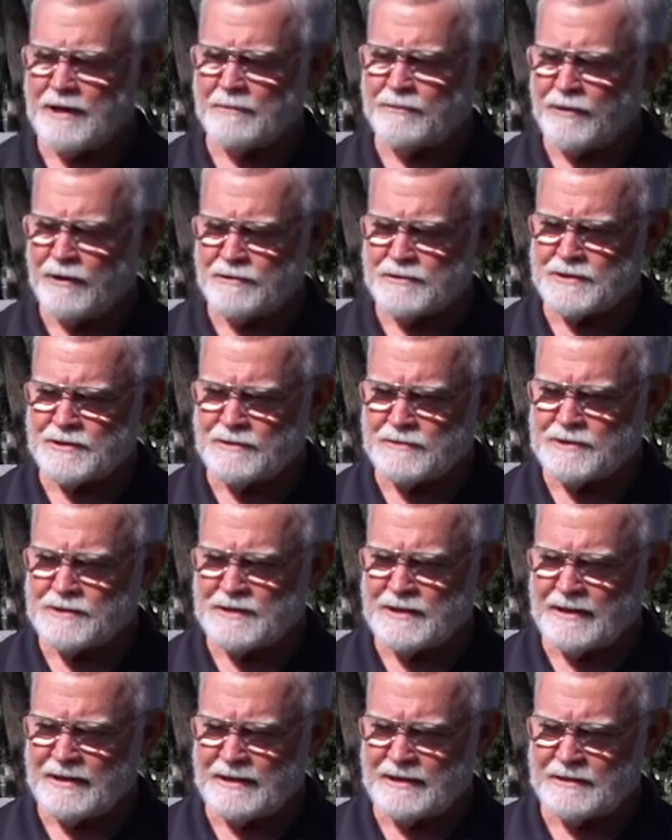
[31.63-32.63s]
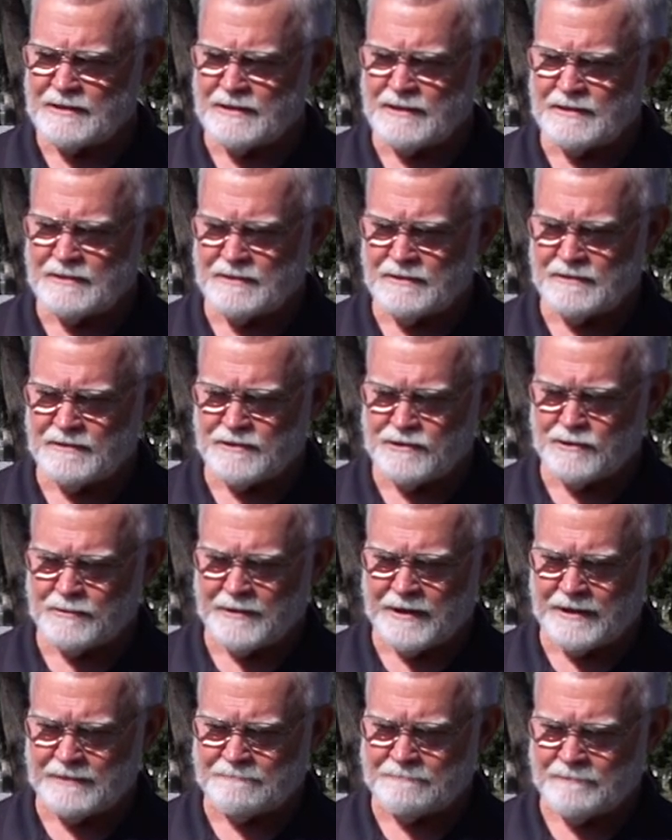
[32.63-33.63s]
he approached those uh, two
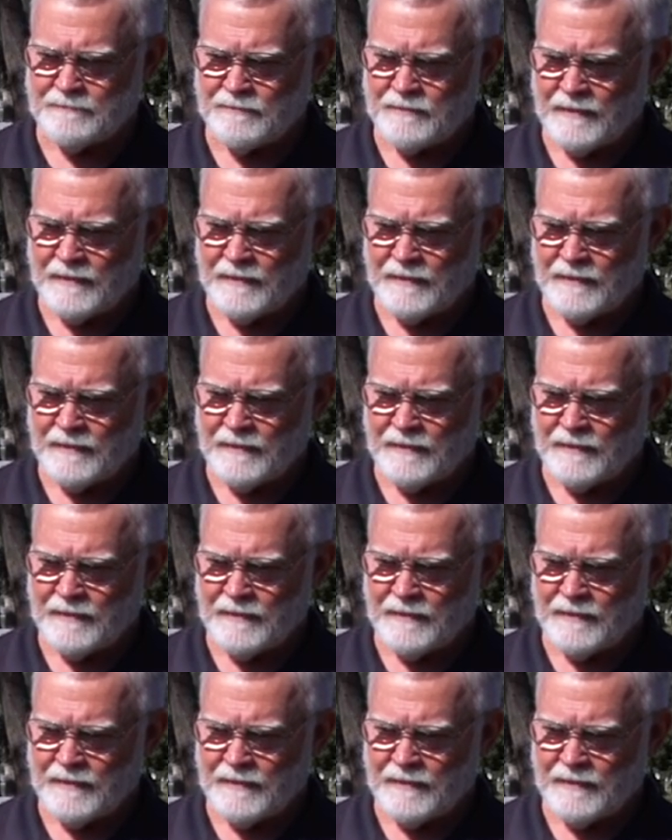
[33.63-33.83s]
men